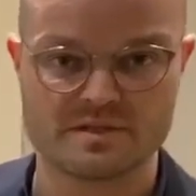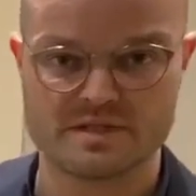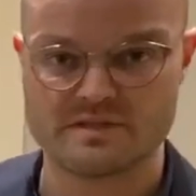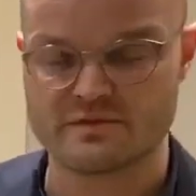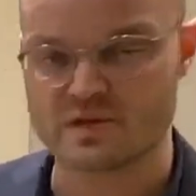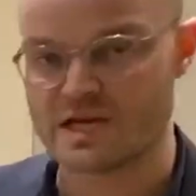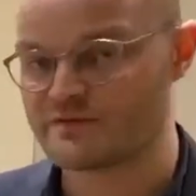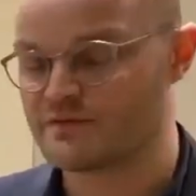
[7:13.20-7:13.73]

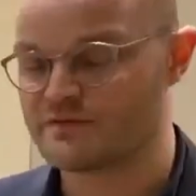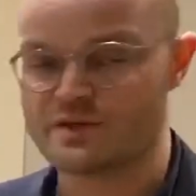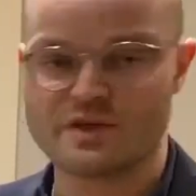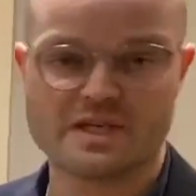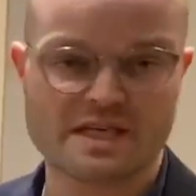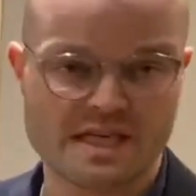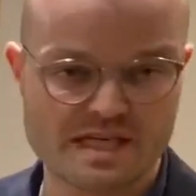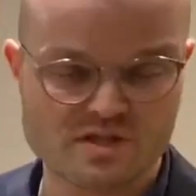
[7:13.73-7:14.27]
See, if you have a
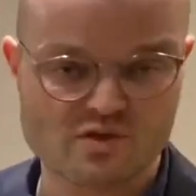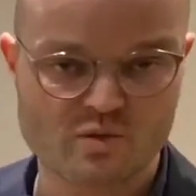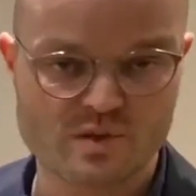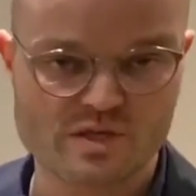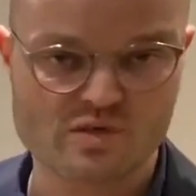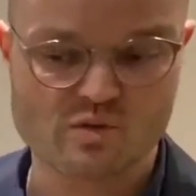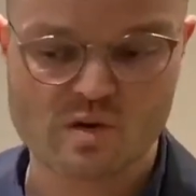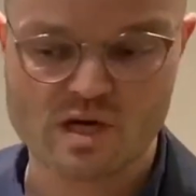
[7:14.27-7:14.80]
very nice
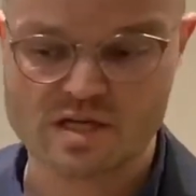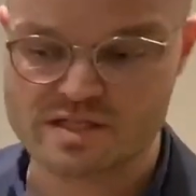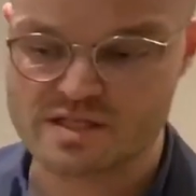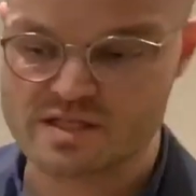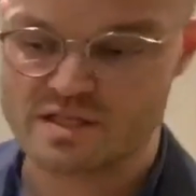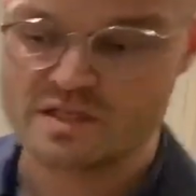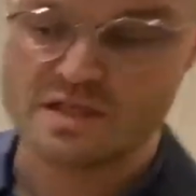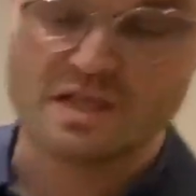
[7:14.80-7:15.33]
Swiss
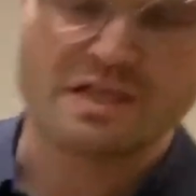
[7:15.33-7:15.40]
watch,